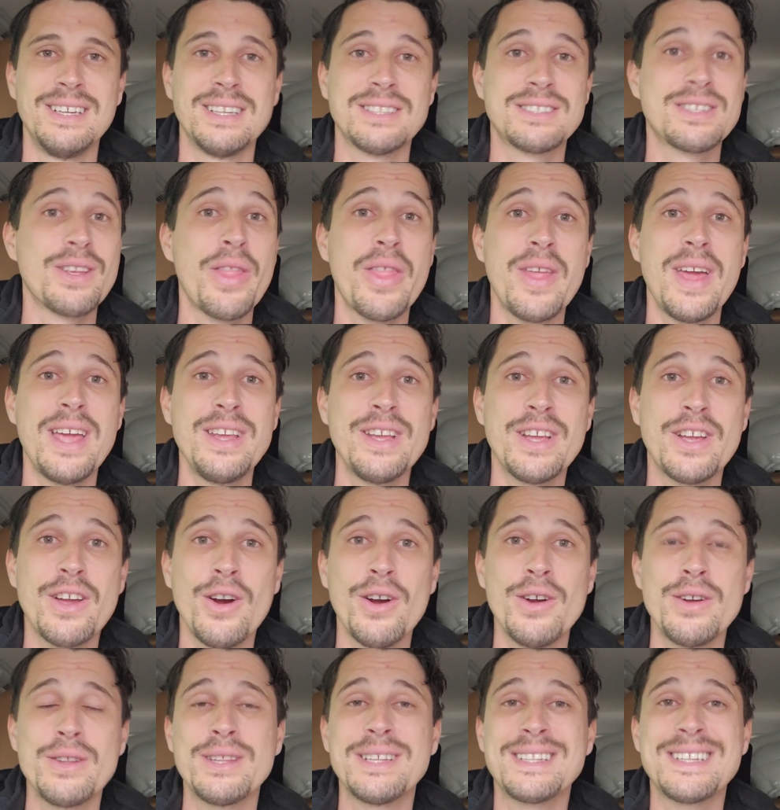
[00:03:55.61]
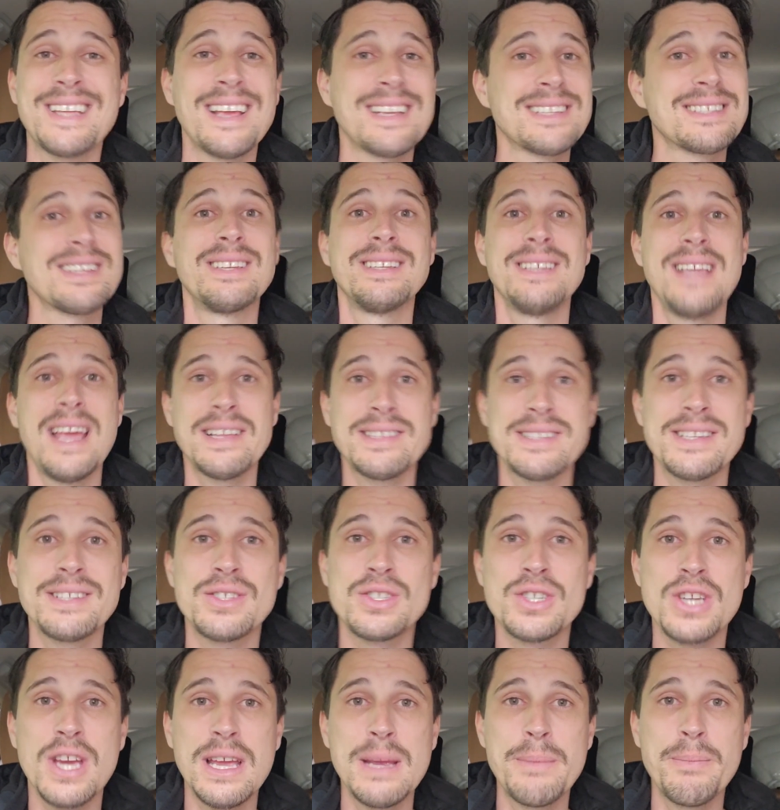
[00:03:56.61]
So there you go. The Tesla, yes,
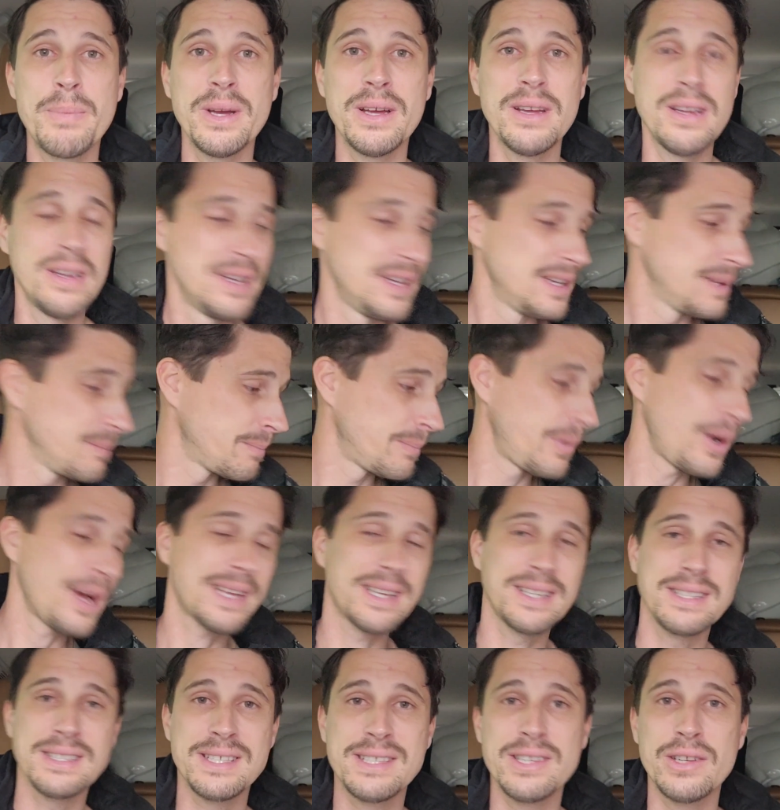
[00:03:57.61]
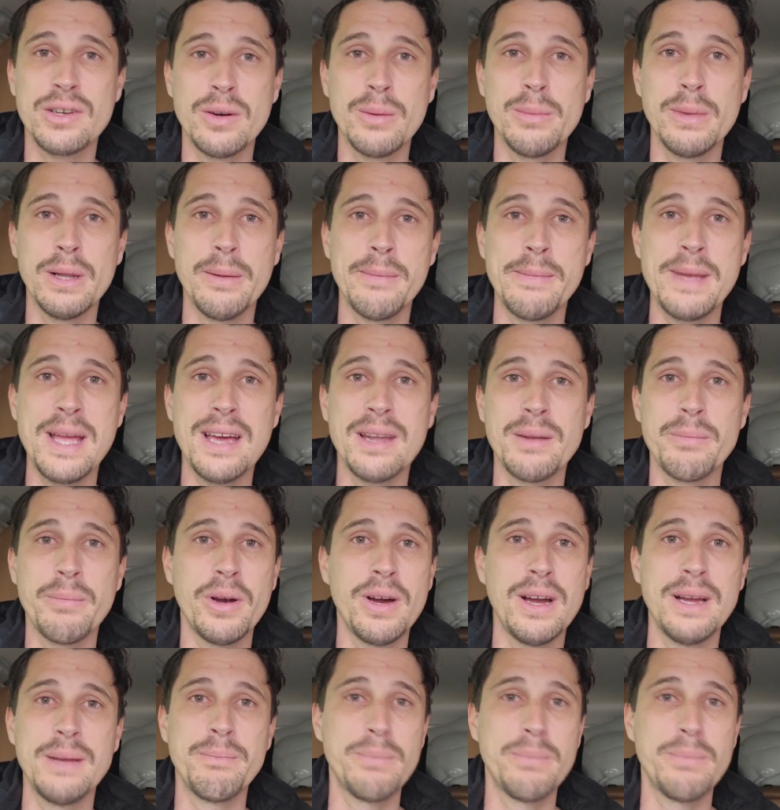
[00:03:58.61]
is cheaper by a considerable amount, by